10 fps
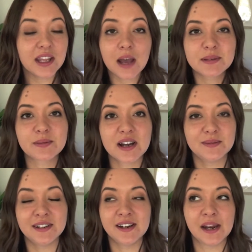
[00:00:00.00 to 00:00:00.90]
yeah, I'm
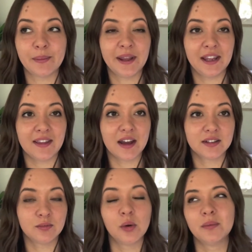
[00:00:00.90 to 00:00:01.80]
surprised we didn't end up picking
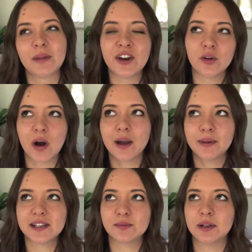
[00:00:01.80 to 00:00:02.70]
that. Well, I know why,
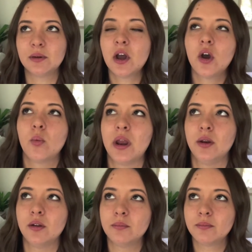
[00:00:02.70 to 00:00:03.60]
because we,
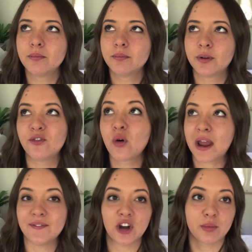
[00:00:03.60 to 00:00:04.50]
when, before
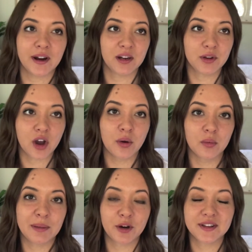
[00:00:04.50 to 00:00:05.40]
I even got pregnant with
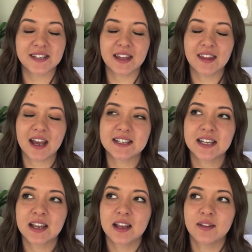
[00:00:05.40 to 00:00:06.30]
Owen, we both said
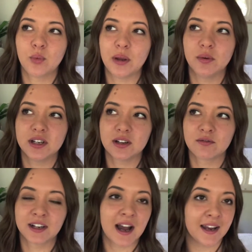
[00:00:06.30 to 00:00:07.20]
that we would,
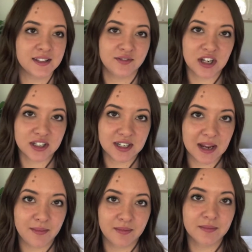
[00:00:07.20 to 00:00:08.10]
regardless of gender,
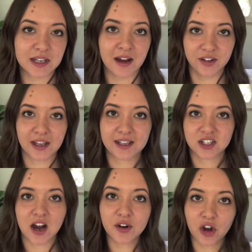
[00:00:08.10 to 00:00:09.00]
name our
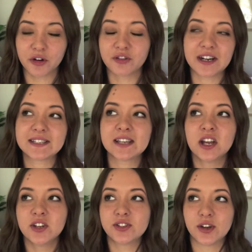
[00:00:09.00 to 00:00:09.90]
next child Owen Reese.
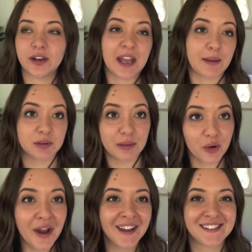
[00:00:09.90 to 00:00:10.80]
So he happened to be a
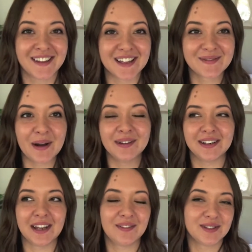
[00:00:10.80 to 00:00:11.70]
boy, so that's why we
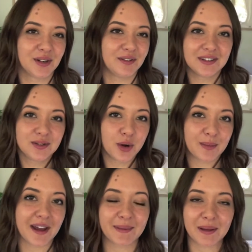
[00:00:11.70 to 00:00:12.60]
didn't even sort of
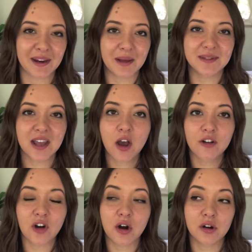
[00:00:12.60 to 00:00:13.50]
talk about baby names
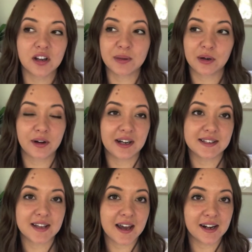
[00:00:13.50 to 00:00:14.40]
for Owen, because we'd already
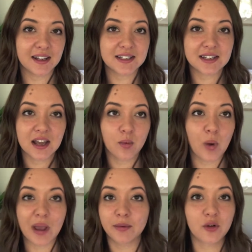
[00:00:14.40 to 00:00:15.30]
decided it
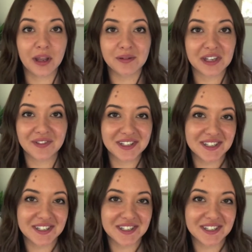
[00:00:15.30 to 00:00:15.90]
way before he was even